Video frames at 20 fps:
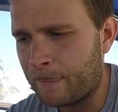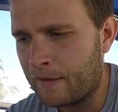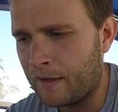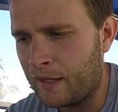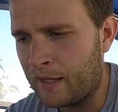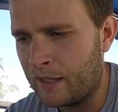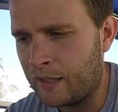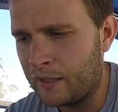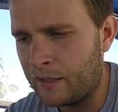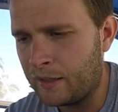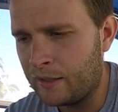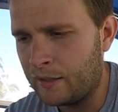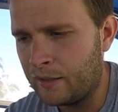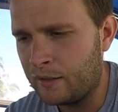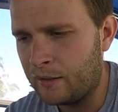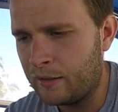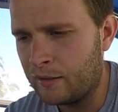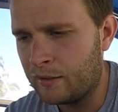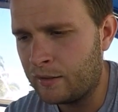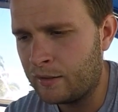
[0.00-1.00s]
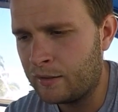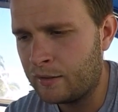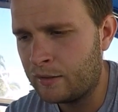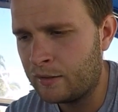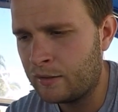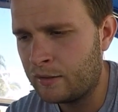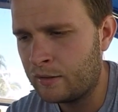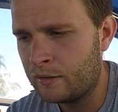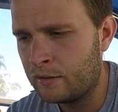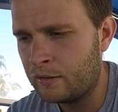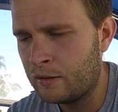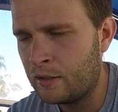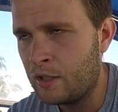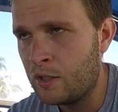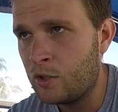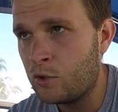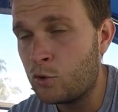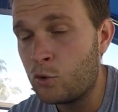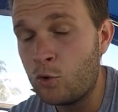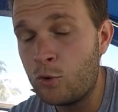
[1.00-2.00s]
a
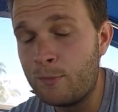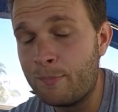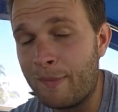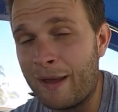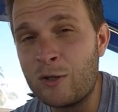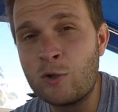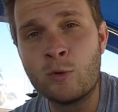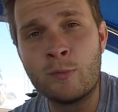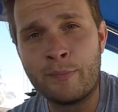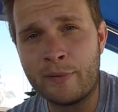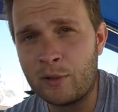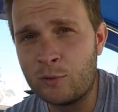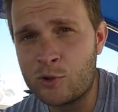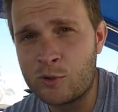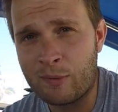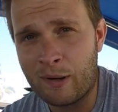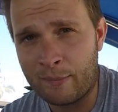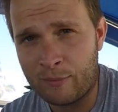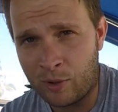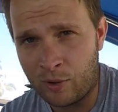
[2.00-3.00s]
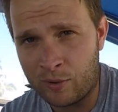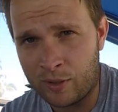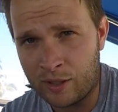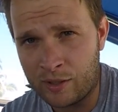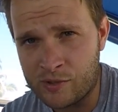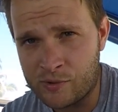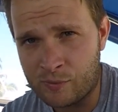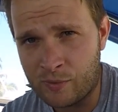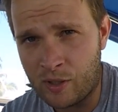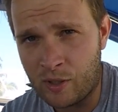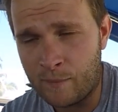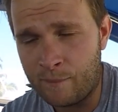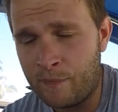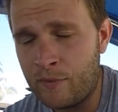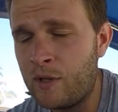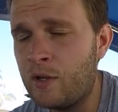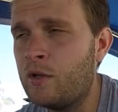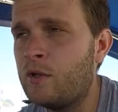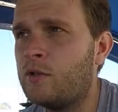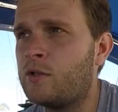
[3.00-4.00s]
new manual bilge pump going in as well.
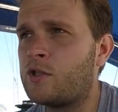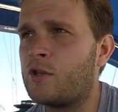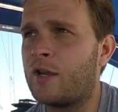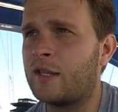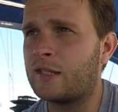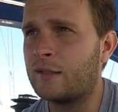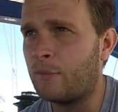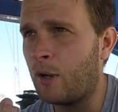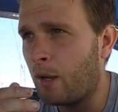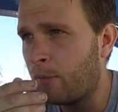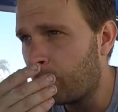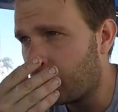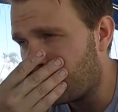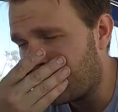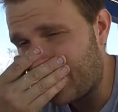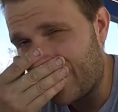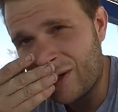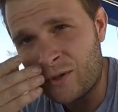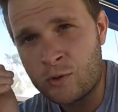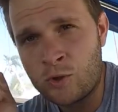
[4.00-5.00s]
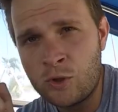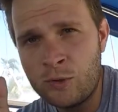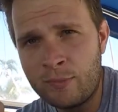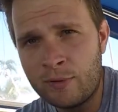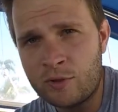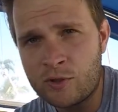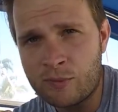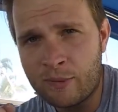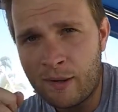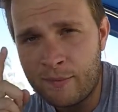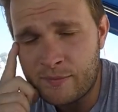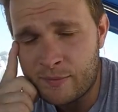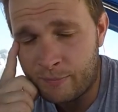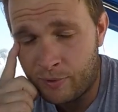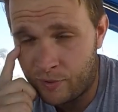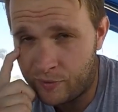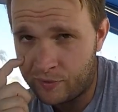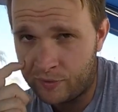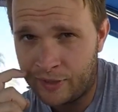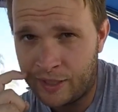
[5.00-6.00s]
So at the moment we've got 2 bilge pumps,
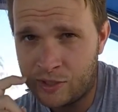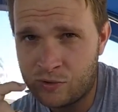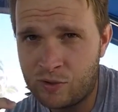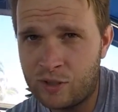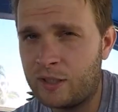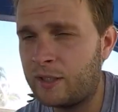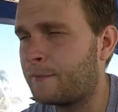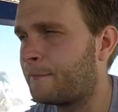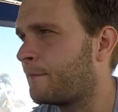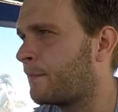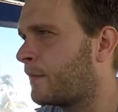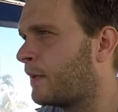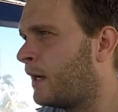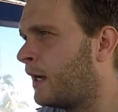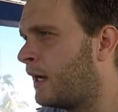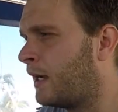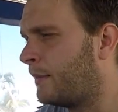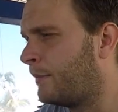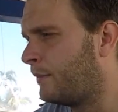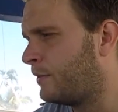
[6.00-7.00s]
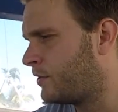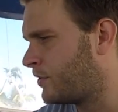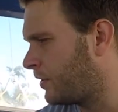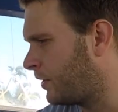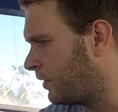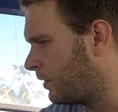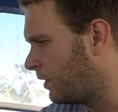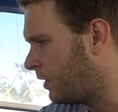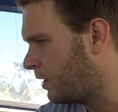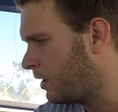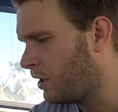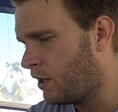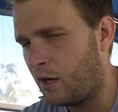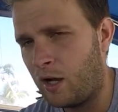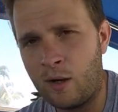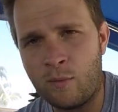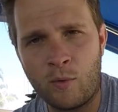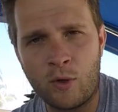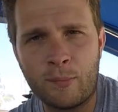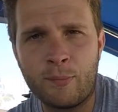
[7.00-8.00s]
both electric. So
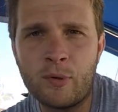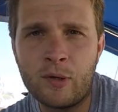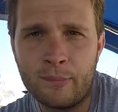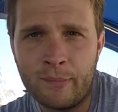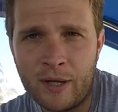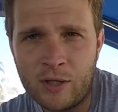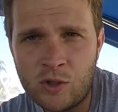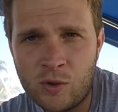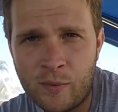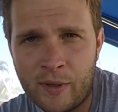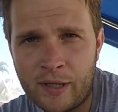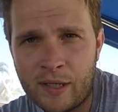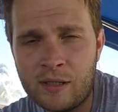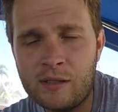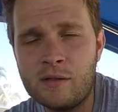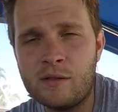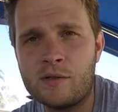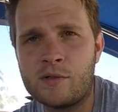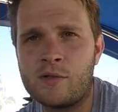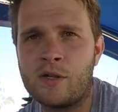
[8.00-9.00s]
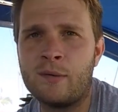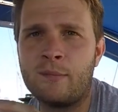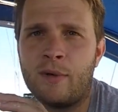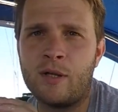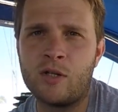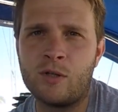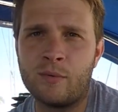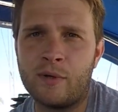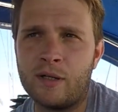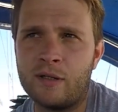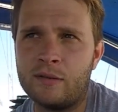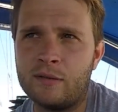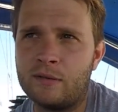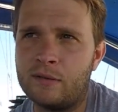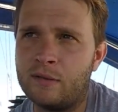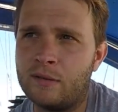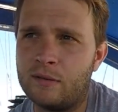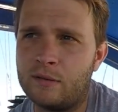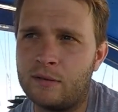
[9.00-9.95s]
I want to put a manual one in. So manual one,